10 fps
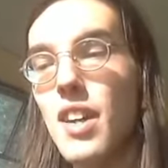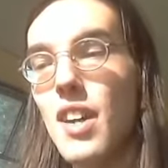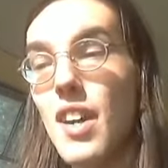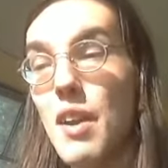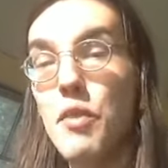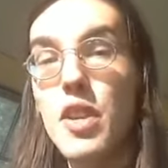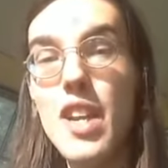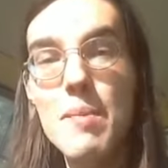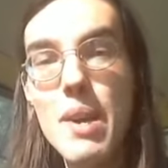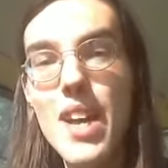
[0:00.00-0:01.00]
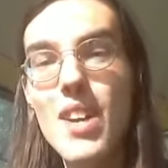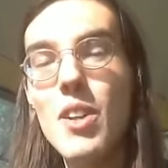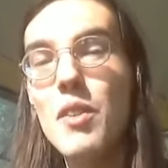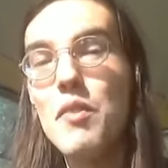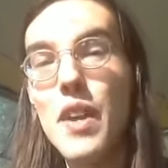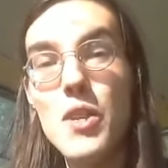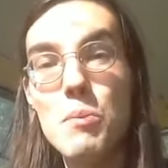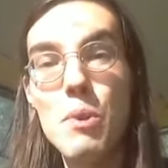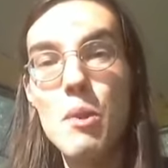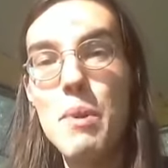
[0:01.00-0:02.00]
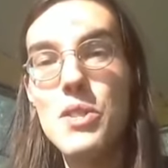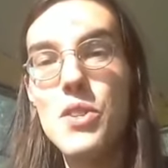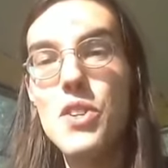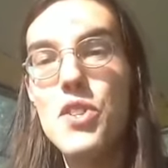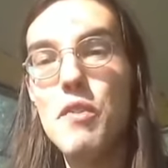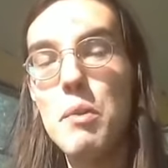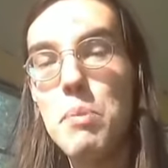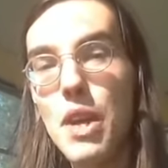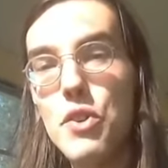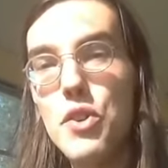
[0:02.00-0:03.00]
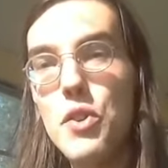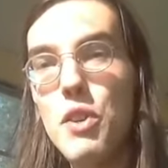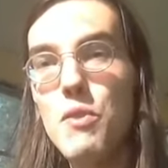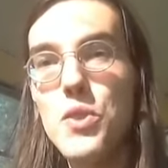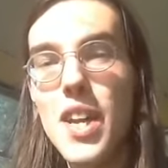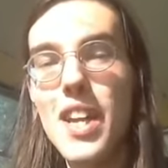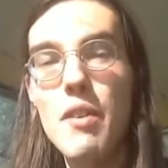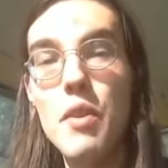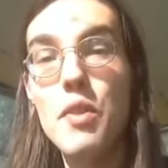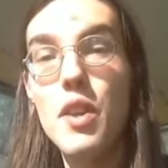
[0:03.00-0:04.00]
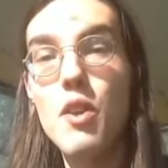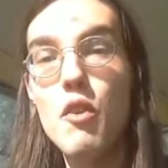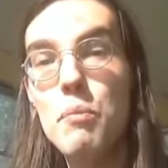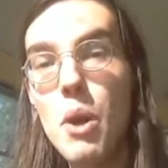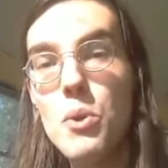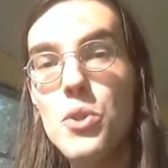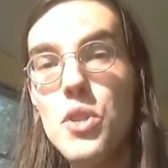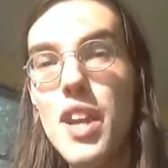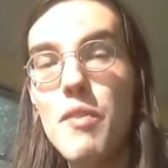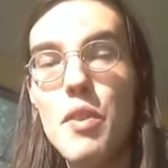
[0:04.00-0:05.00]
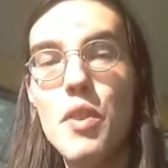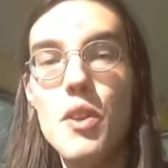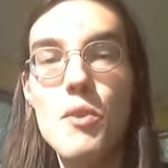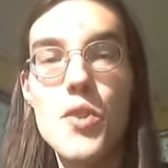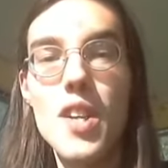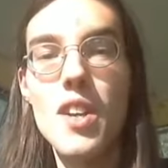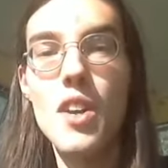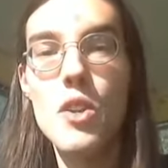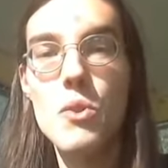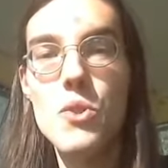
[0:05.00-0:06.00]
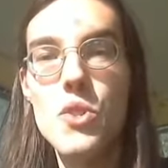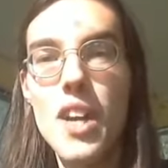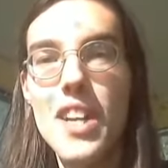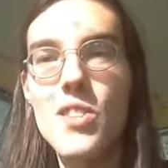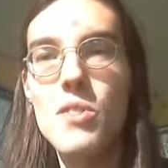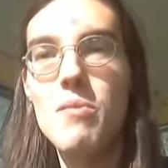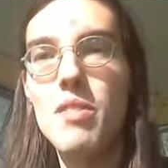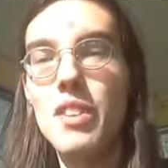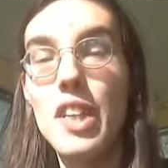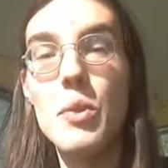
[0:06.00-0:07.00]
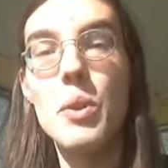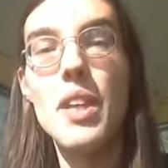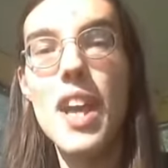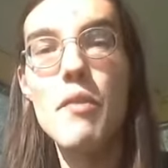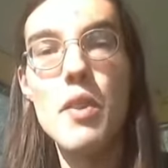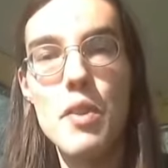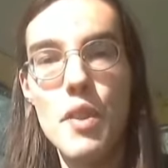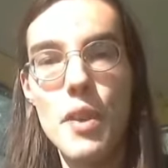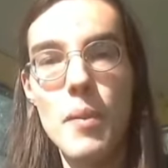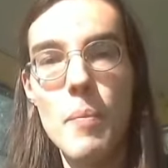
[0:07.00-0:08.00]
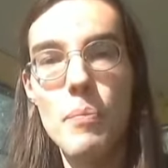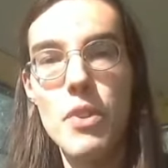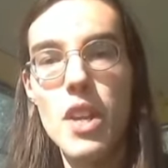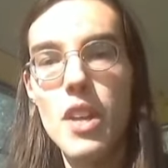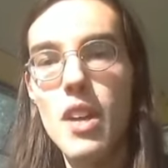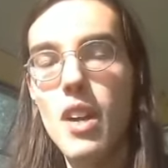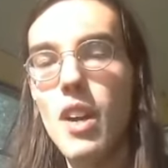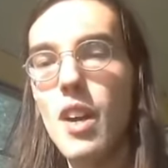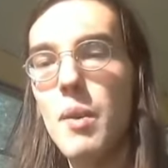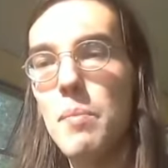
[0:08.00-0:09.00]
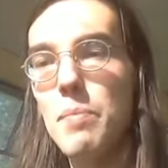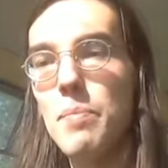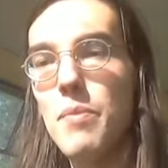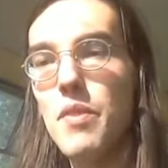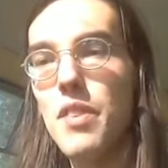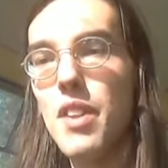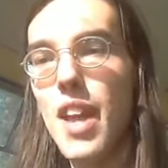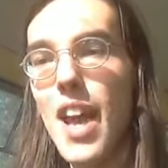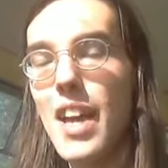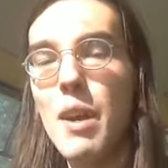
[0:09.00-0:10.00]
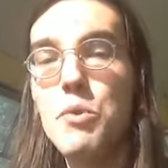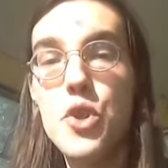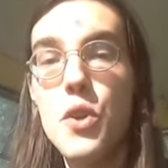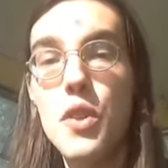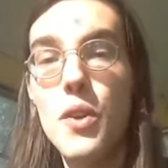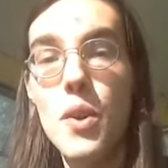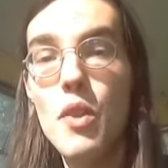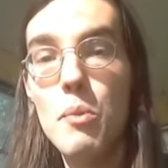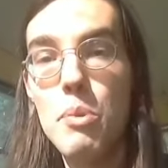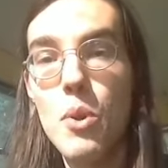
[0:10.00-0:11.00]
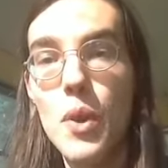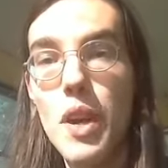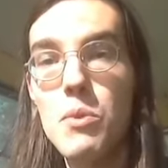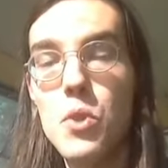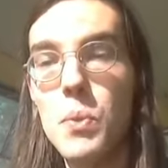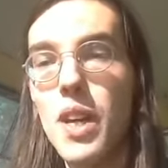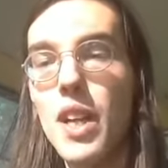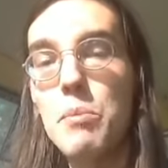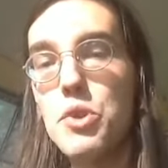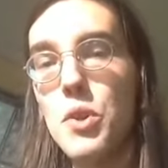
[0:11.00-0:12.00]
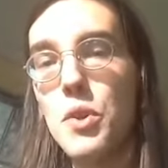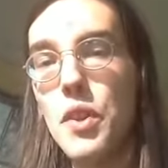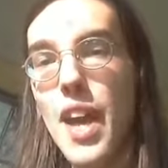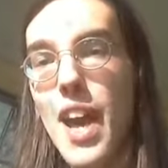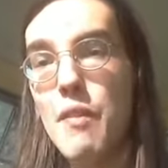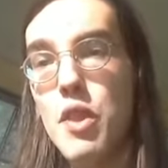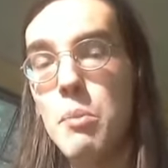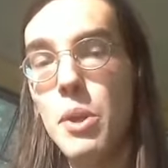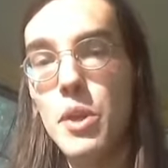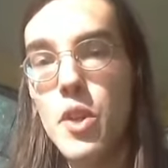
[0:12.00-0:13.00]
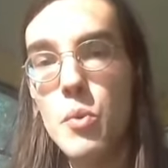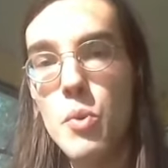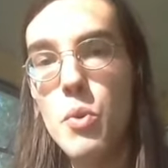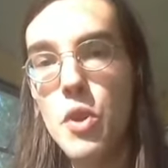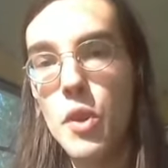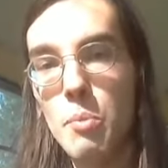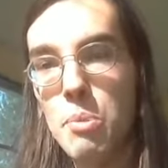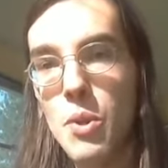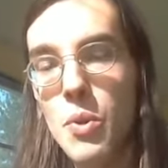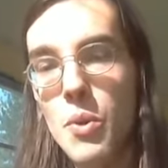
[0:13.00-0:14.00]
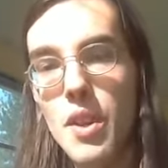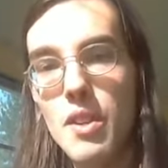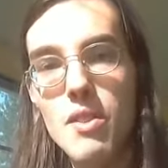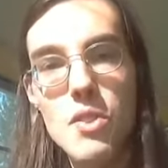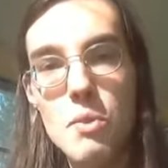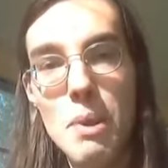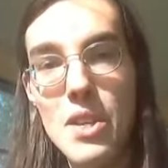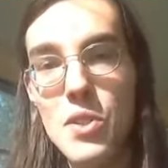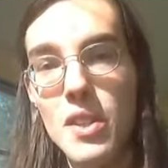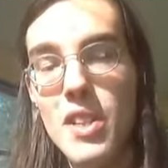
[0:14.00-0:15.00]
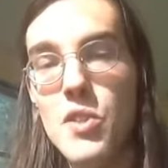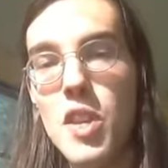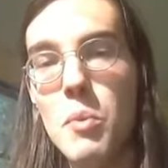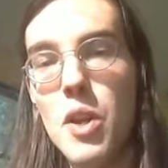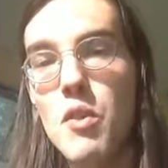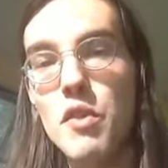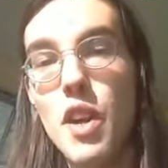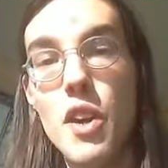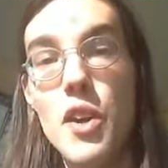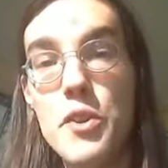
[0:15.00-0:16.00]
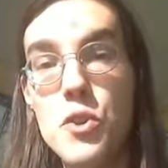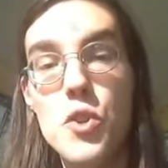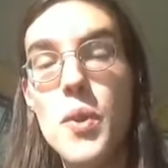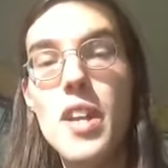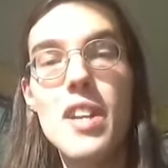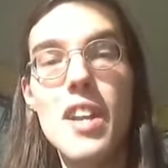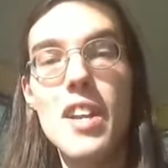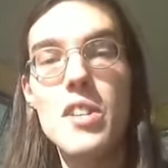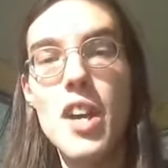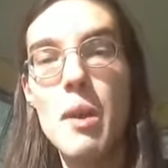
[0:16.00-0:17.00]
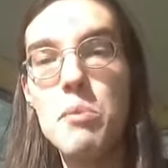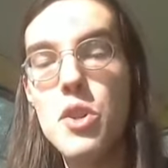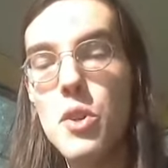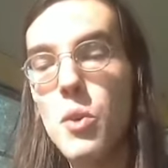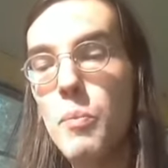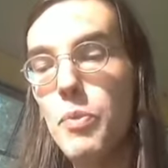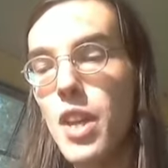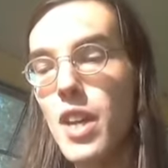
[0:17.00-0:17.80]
Every email, Facebook message, every picture you've sent, everything you've posted, everything you said on news sites, literally everything. And I'm sure there are other programs as well. I'm sure that they have the ability to root your computer and basically see what you've got on your screen at any time, too.